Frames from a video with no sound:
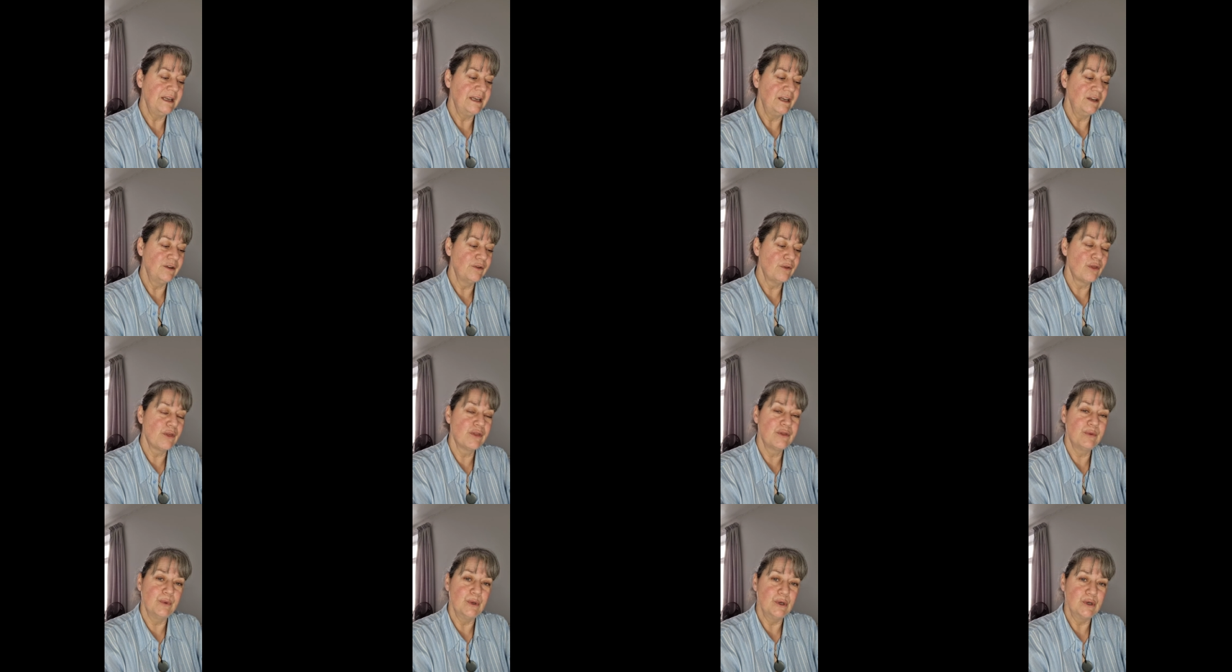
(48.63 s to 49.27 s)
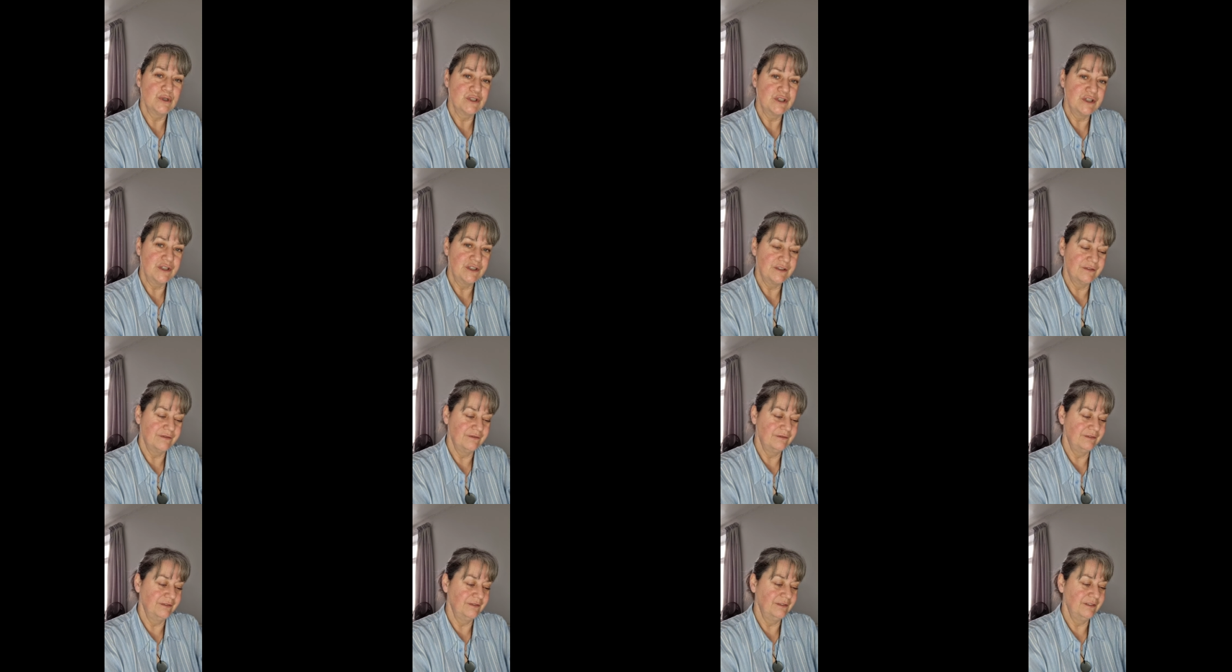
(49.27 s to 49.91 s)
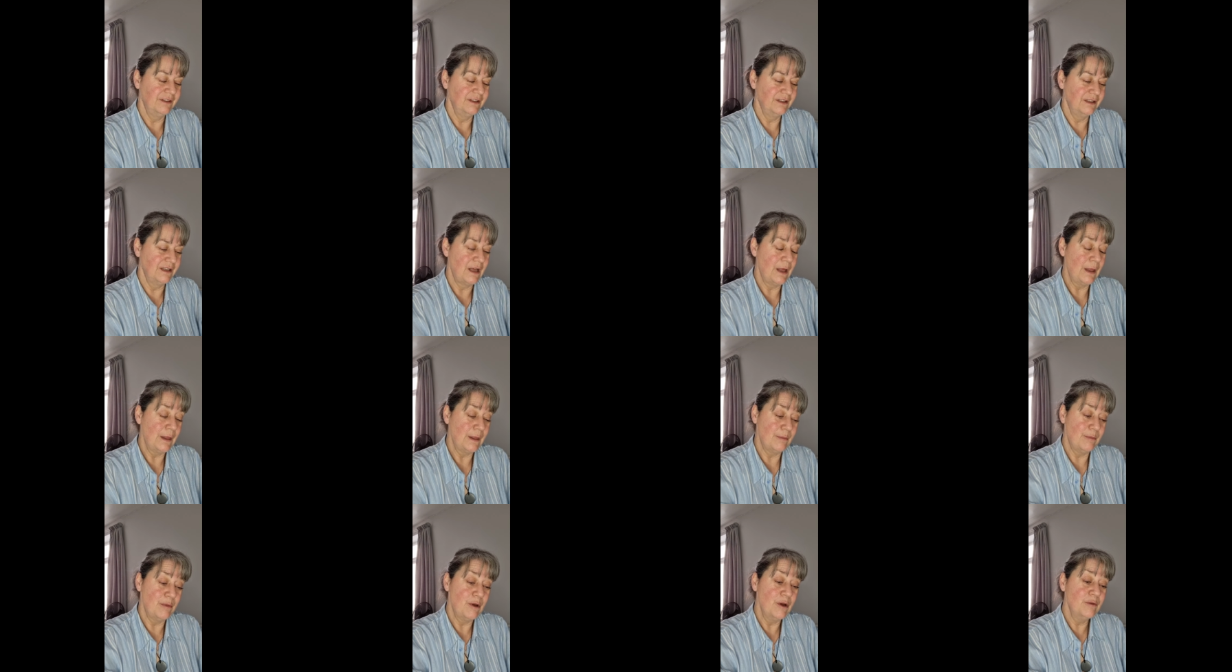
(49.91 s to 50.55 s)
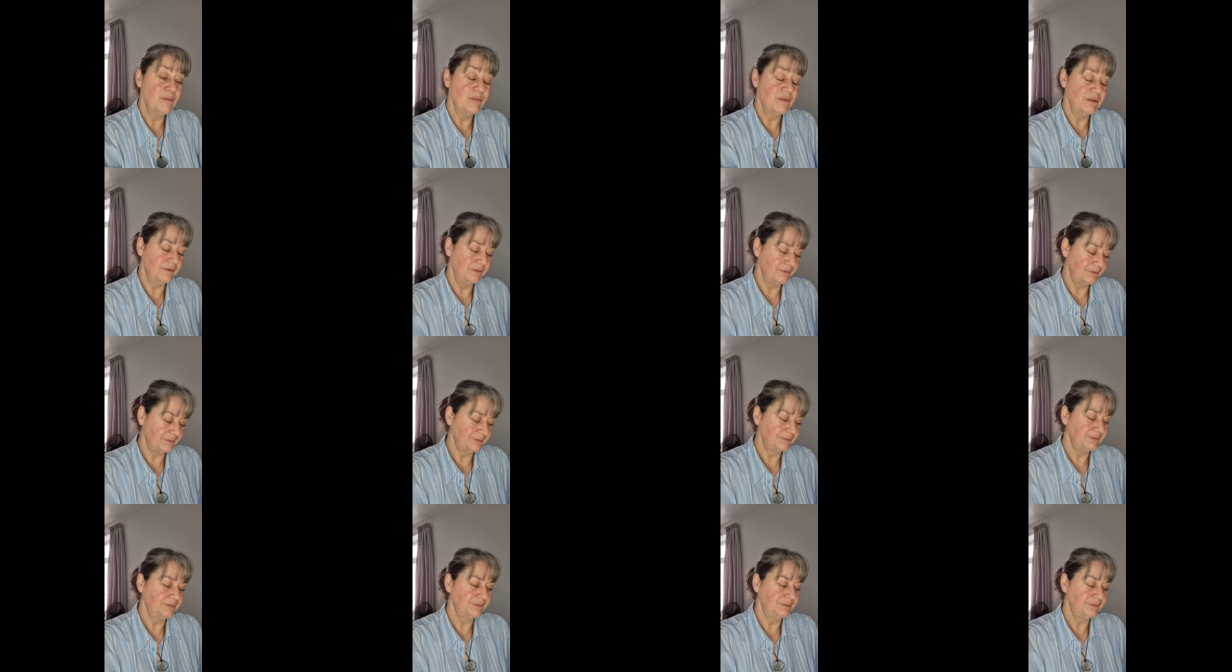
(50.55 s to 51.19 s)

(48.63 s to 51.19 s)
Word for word: being thwarted at the moment.